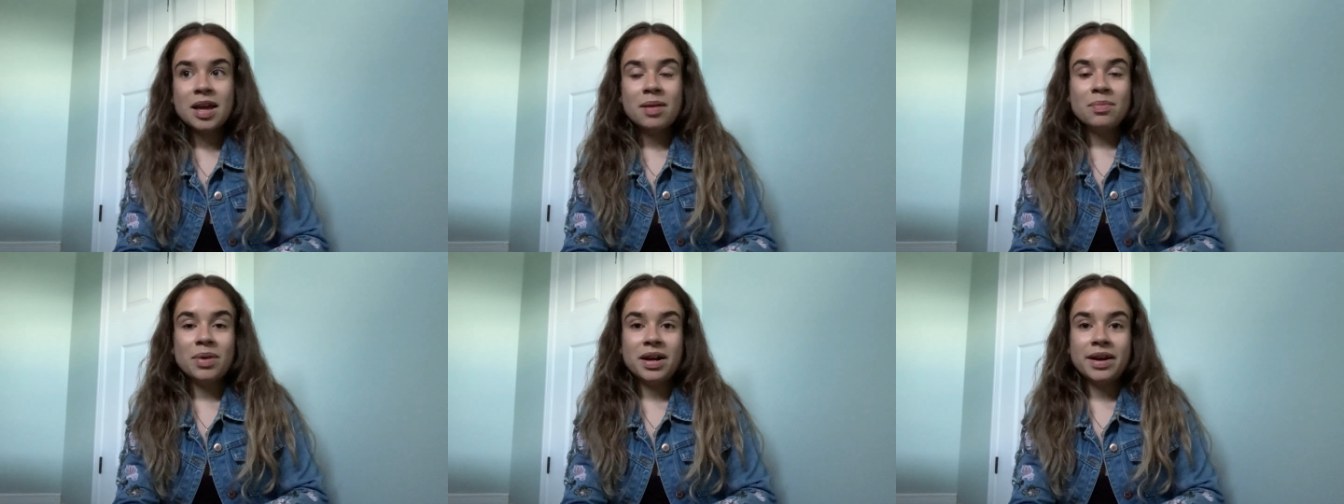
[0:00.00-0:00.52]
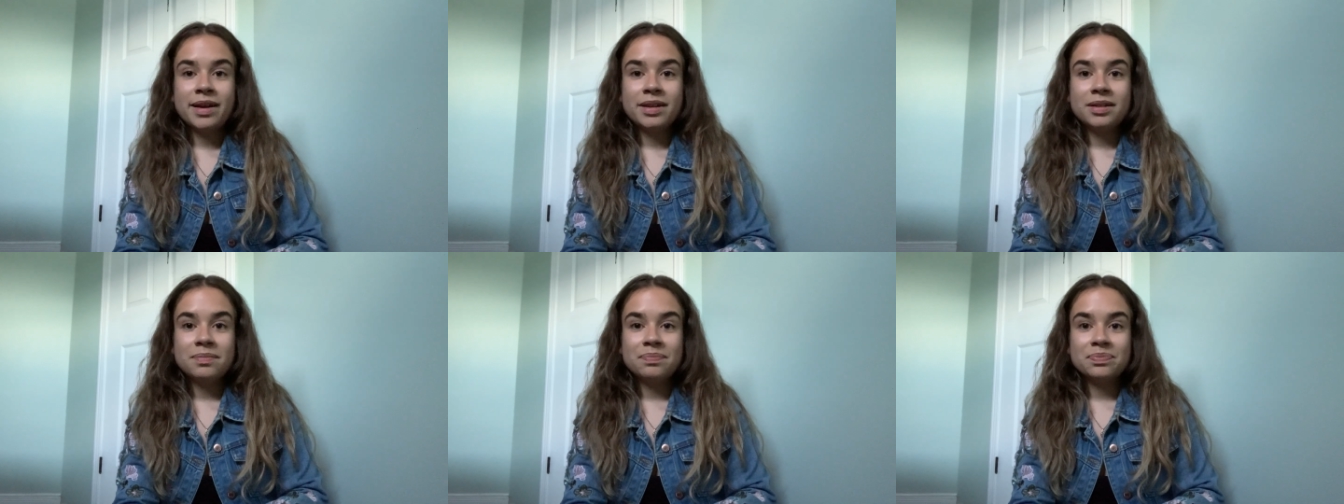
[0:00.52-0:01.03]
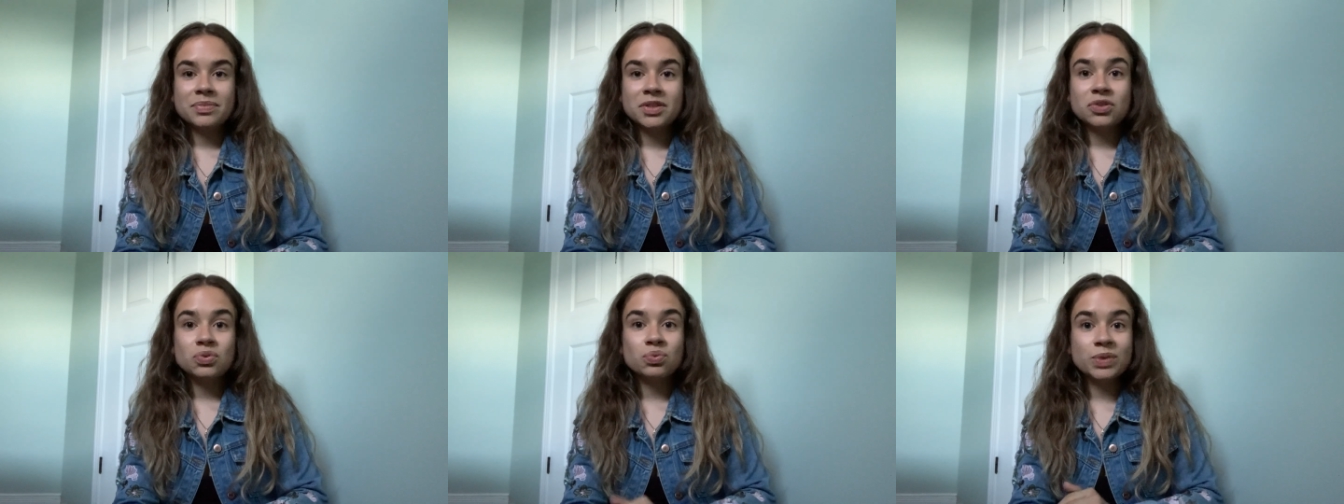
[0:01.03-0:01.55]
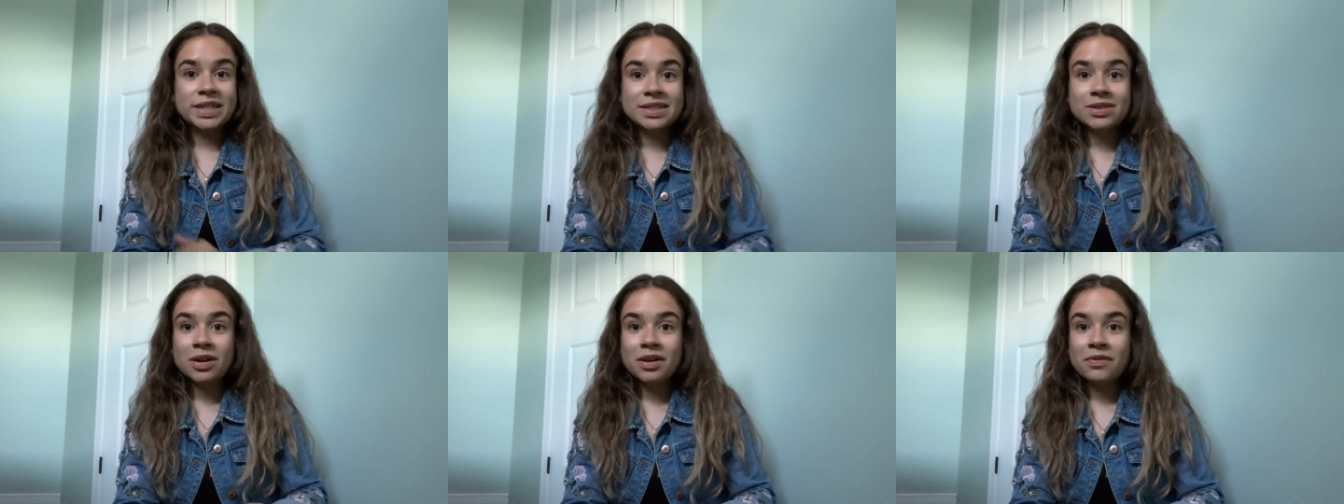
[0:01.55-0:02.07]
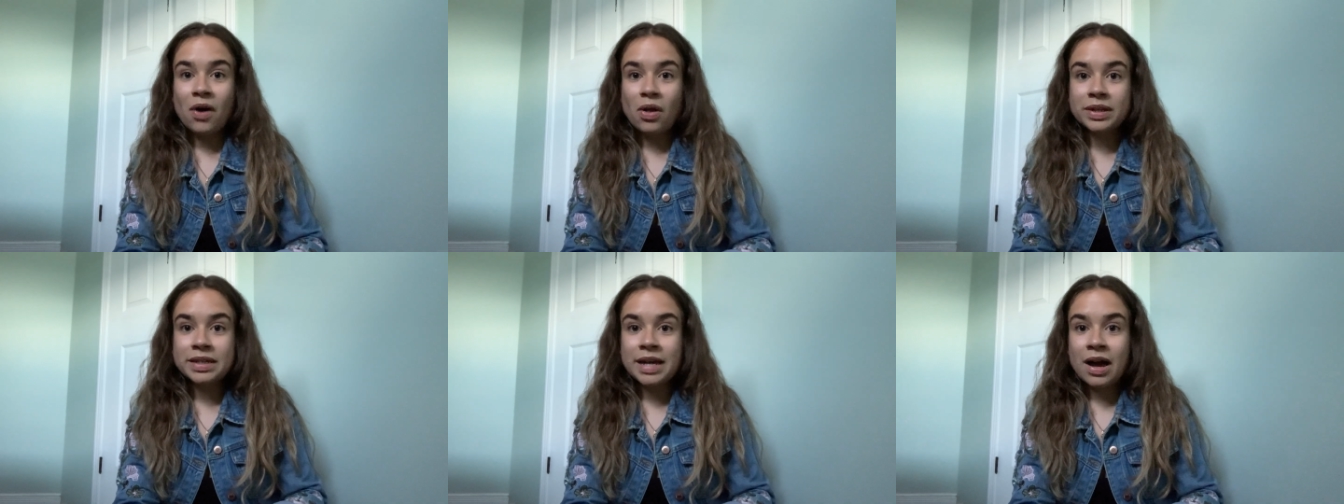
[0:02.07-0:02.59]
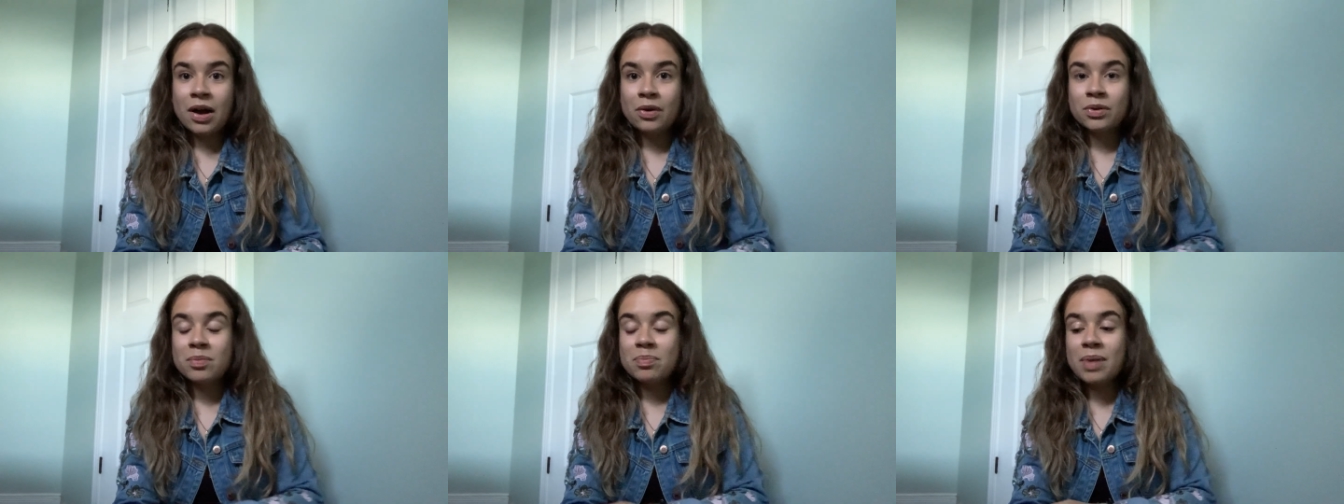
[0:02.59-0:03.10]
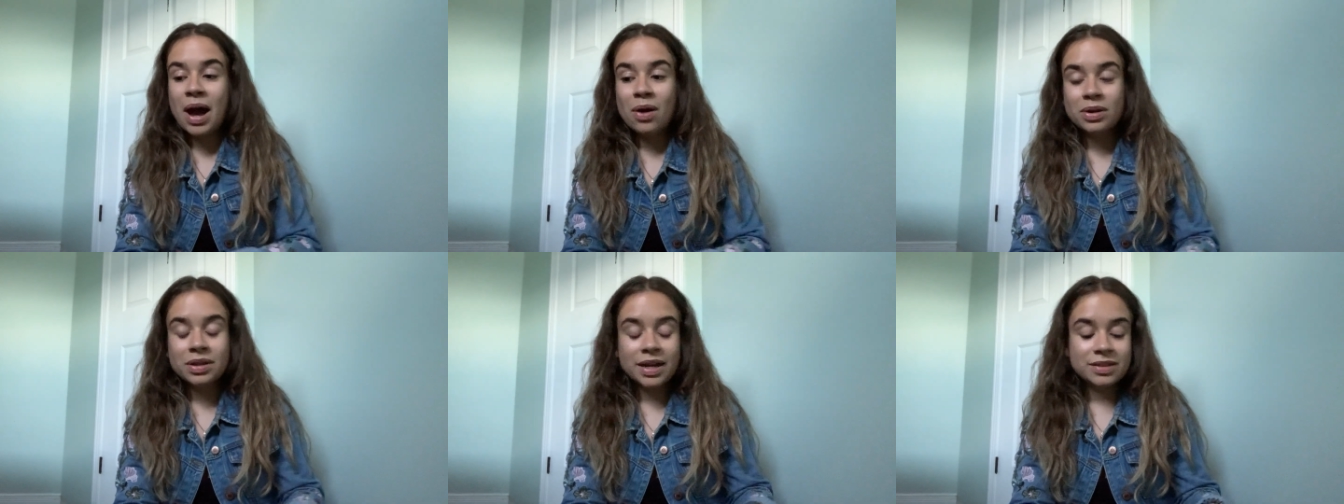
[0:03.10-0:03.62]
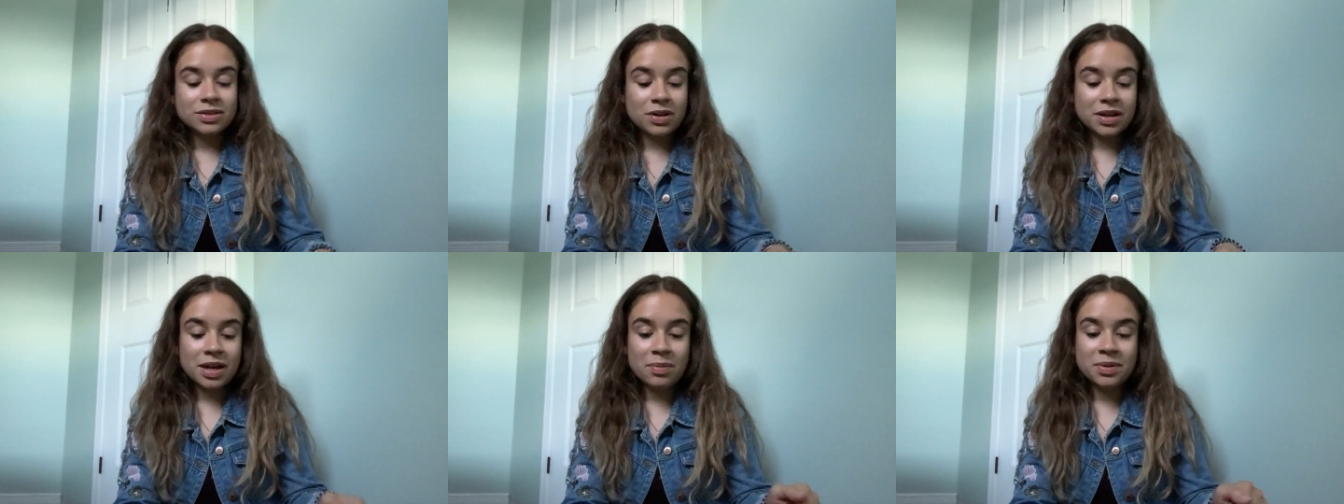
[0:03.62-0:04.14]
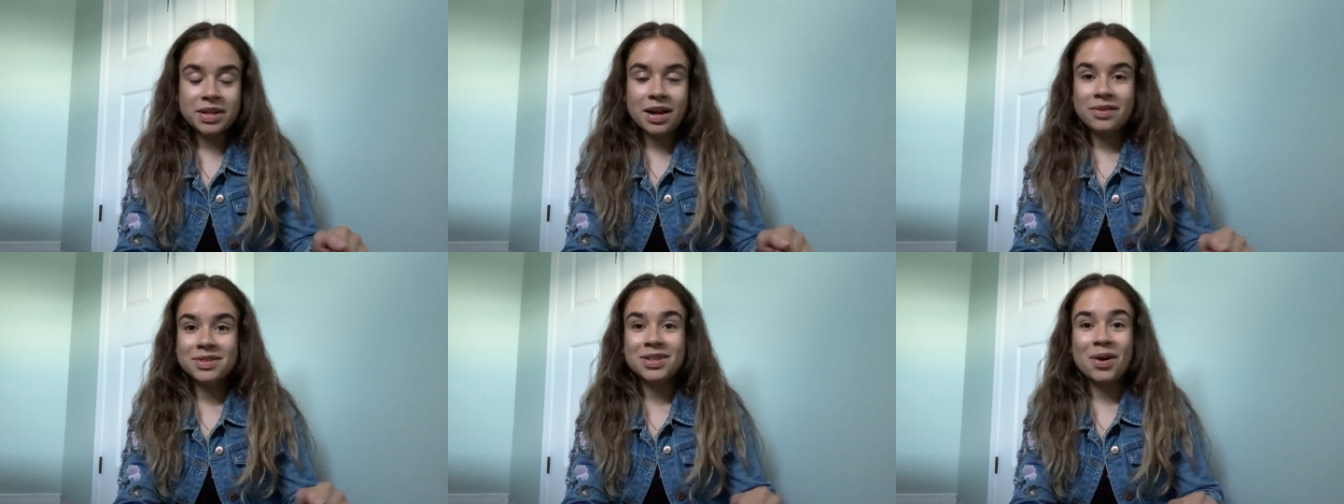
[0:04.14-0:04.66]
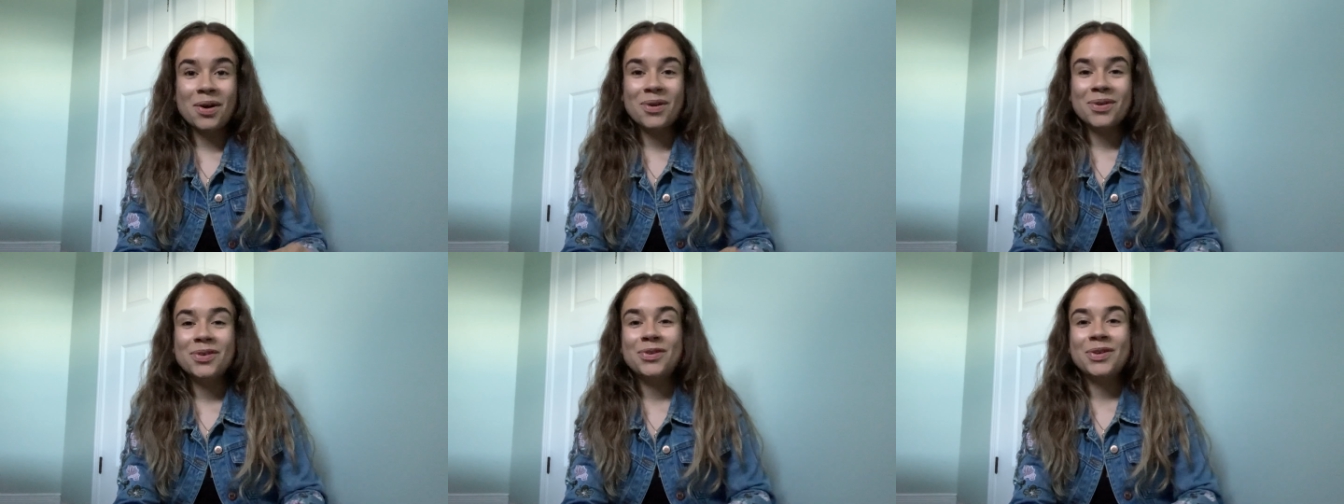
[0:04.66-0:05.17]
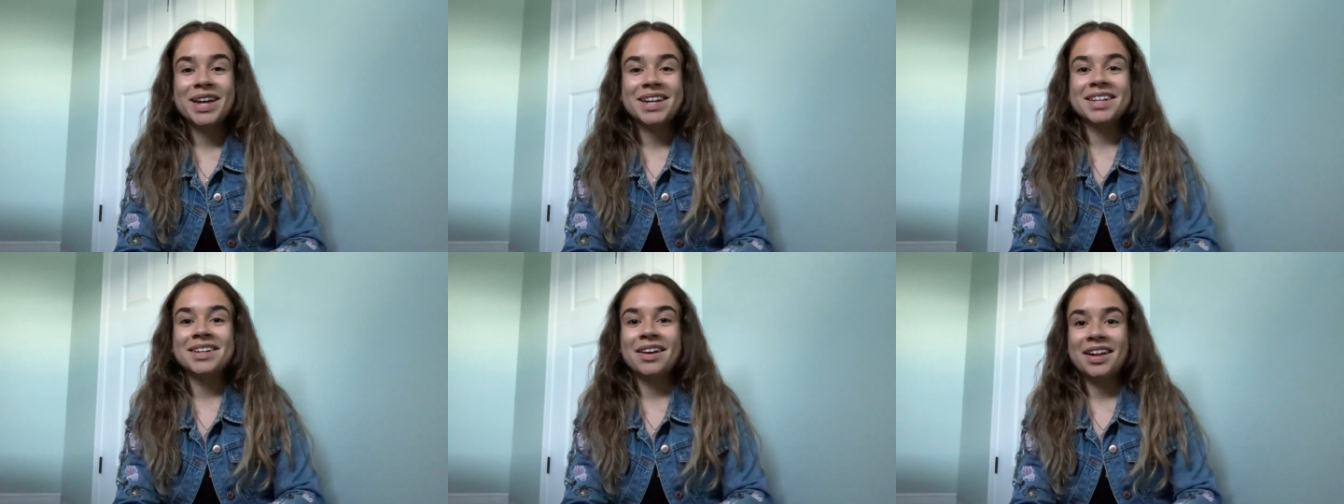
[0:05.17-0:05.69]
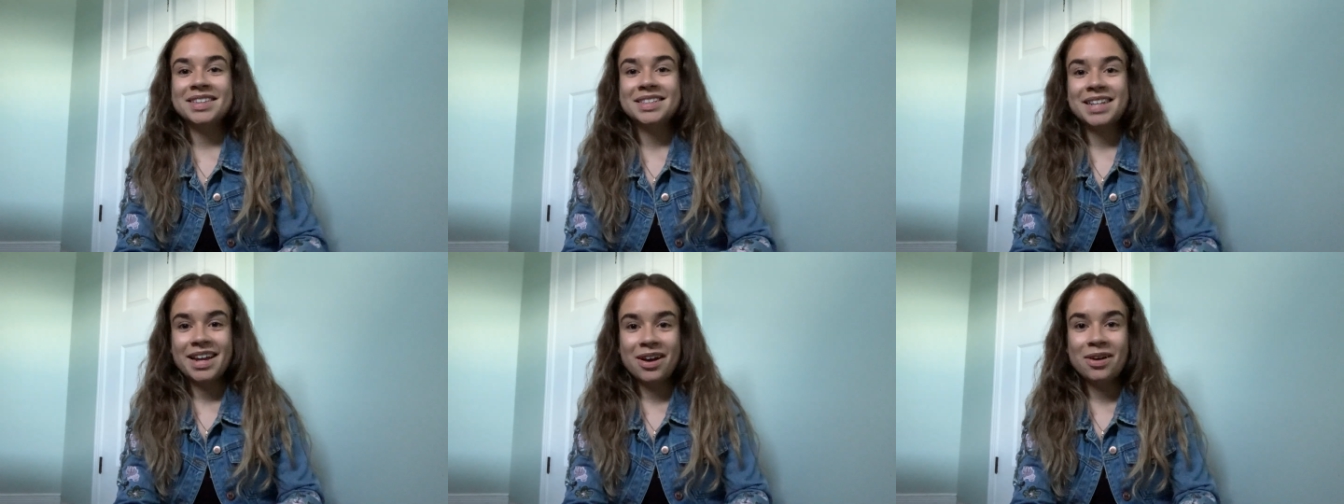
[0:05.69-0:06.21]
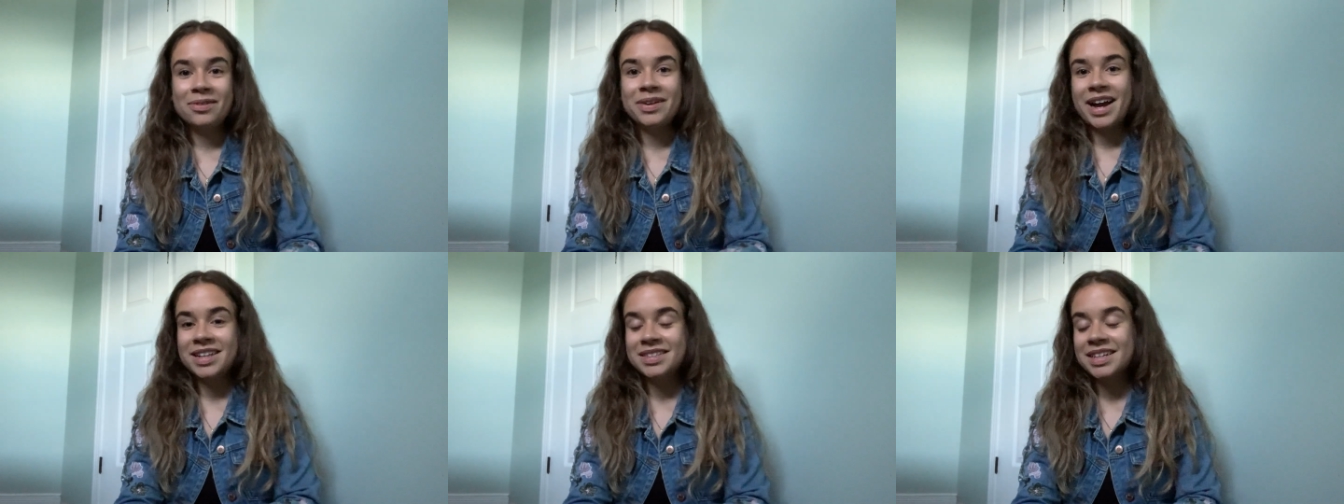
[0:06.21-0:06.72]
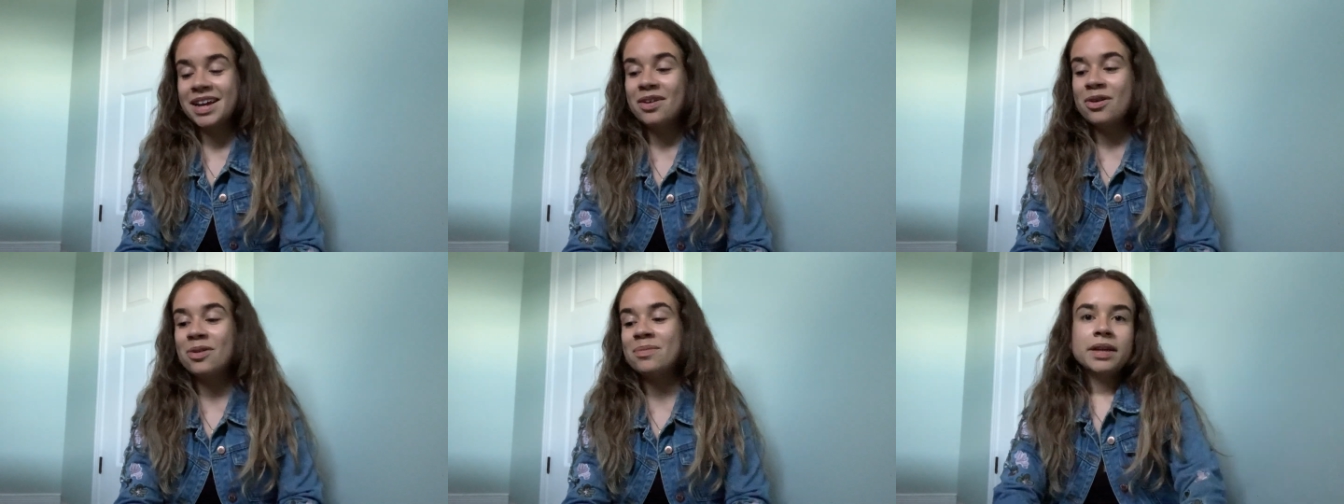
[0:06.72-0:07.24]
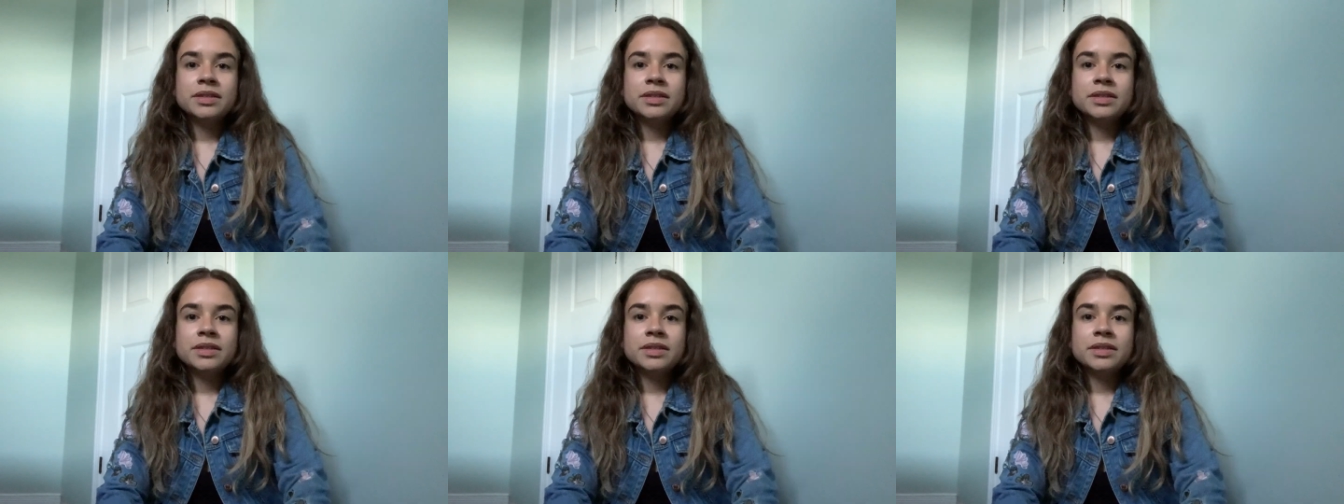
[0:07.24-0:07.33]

but trees started falling down, power lines started coming down, so we could not stay out. We had to get home.